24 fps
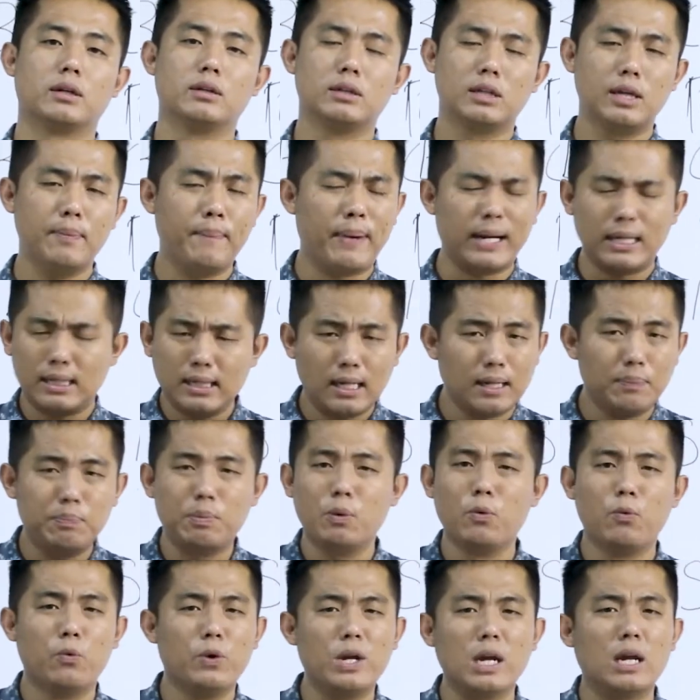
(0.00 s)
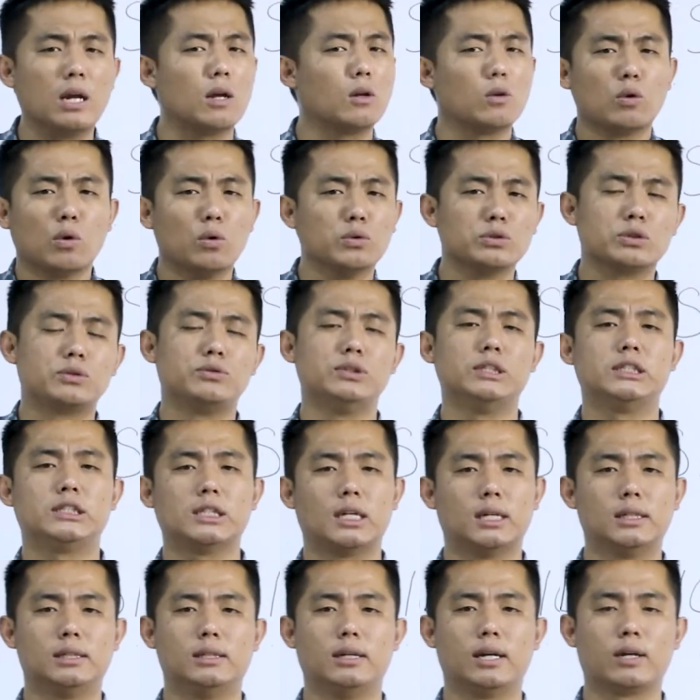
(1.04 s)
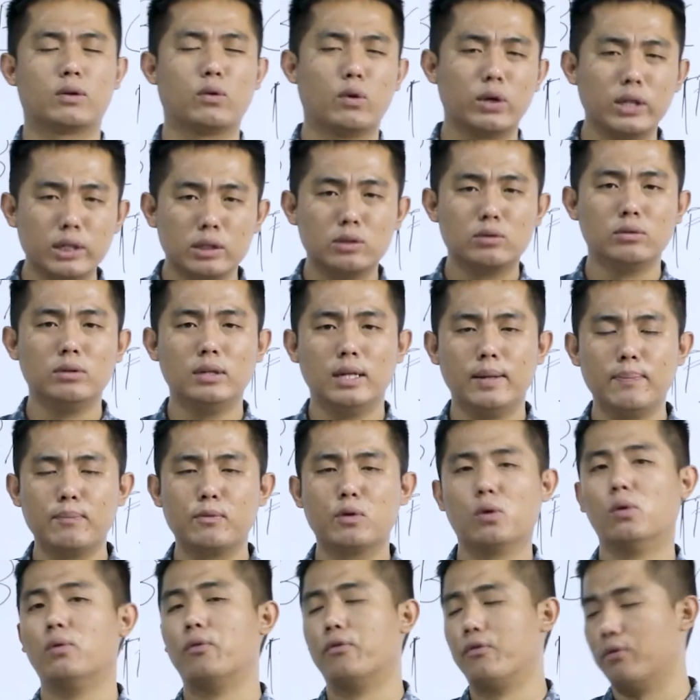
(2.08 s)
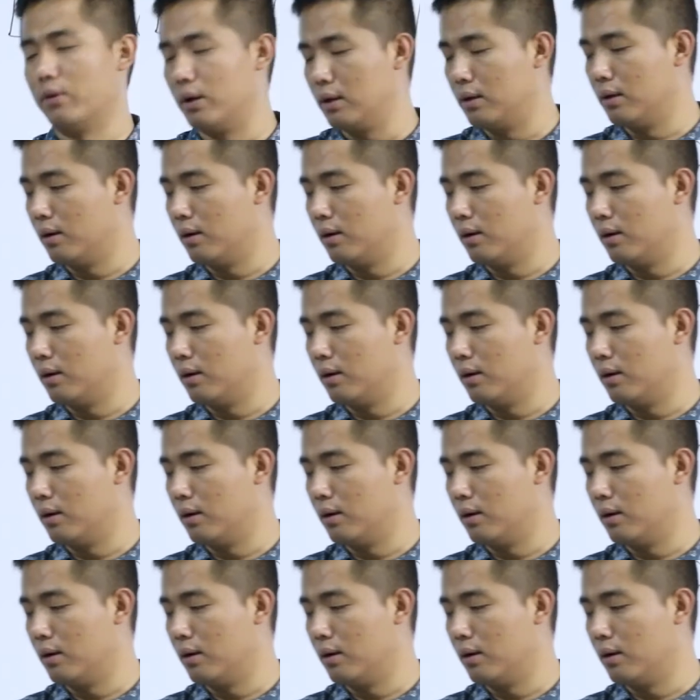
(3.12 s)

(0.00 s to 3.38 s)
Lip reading: They might not be very close to each other according to Nimkov,